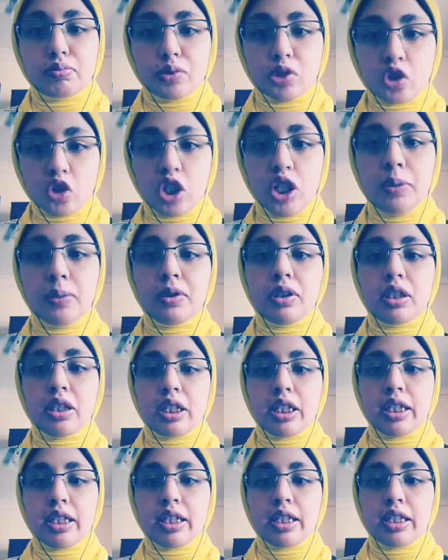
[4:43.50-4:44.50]
trouble
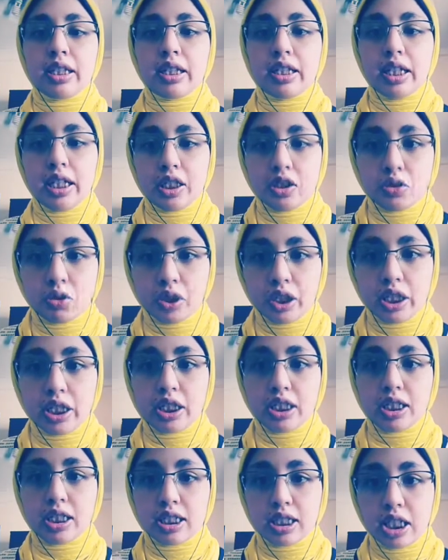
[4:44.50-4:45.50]
in gathering
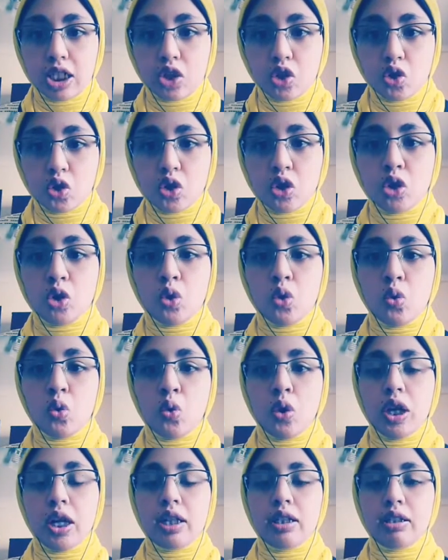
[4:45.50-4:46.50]
his attention
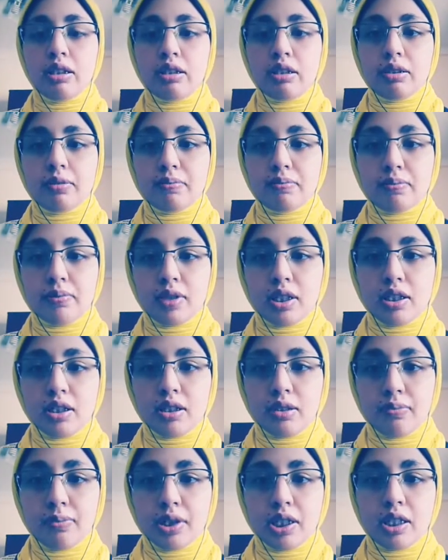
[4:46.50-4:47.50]
while
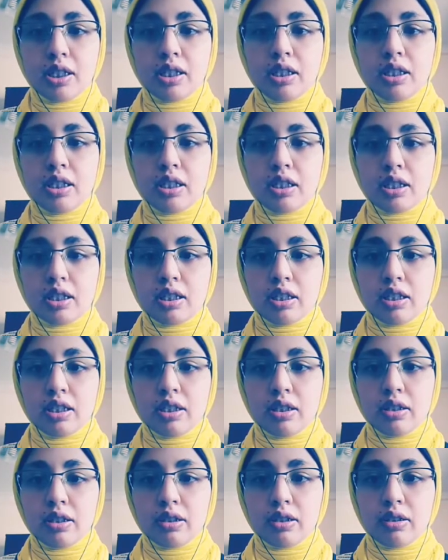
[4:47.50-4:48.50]
being
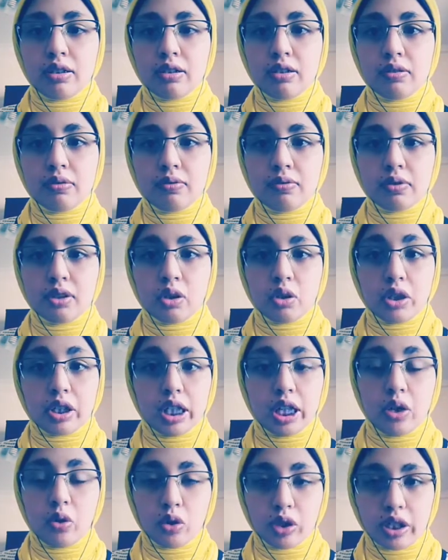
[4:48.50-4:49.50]

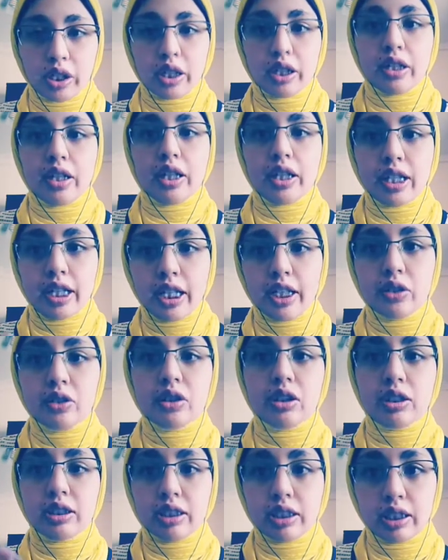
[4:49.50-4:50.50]
or carrying out
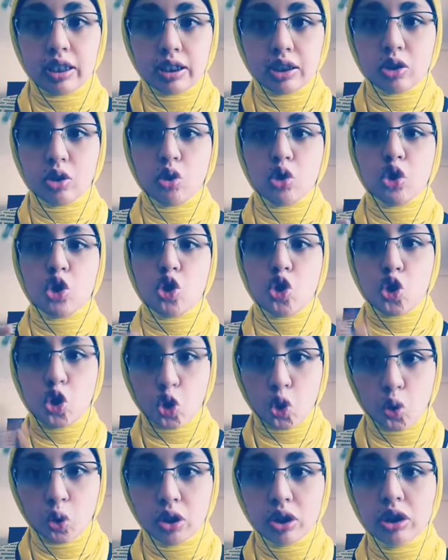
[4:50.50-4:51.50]
the task or the
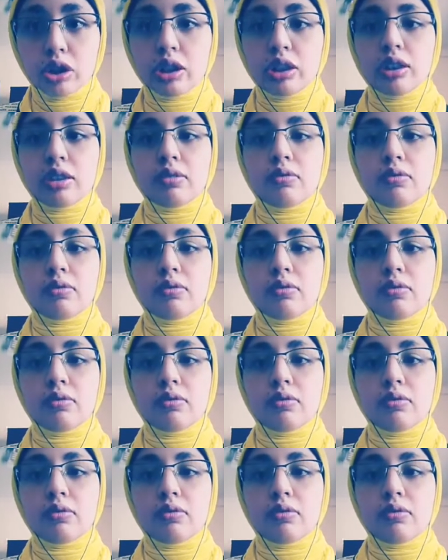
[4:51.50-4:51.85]
chores.